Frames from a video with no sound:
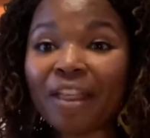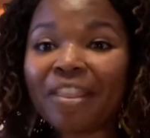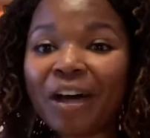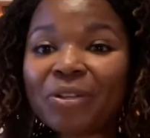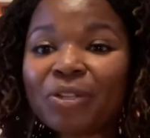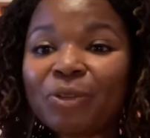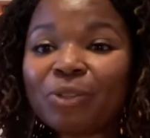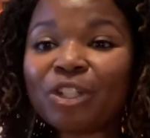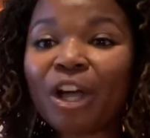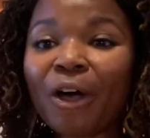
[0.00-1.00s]
Those who
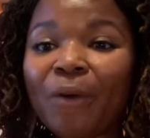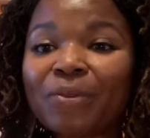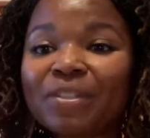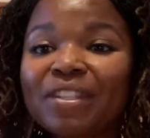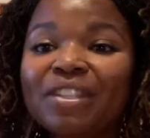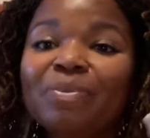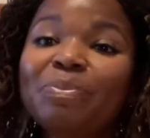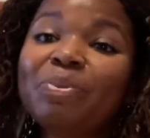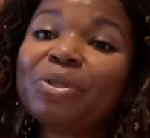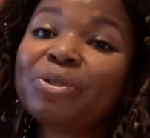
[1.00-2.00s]
chose this
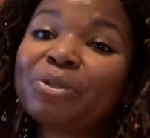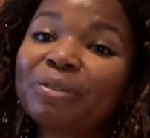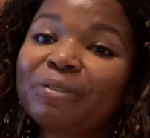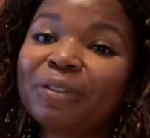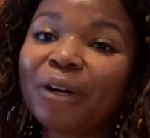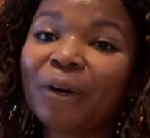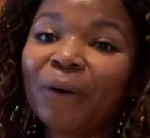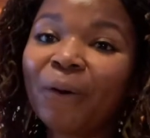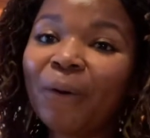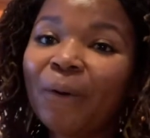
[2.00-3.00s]

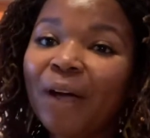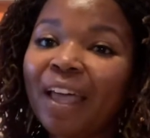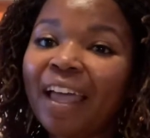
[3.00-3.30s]
beautiful